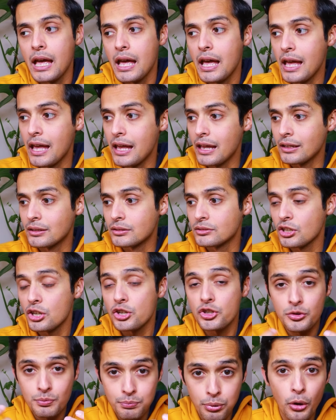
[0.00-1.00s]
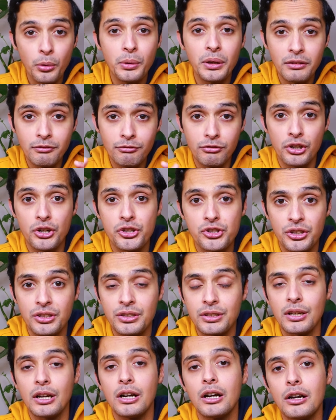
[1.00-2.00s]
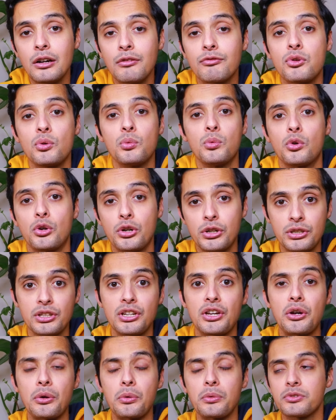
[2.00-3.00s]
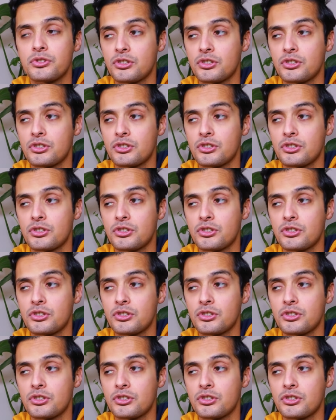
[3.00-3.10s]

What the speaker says: and spoken version of the word no.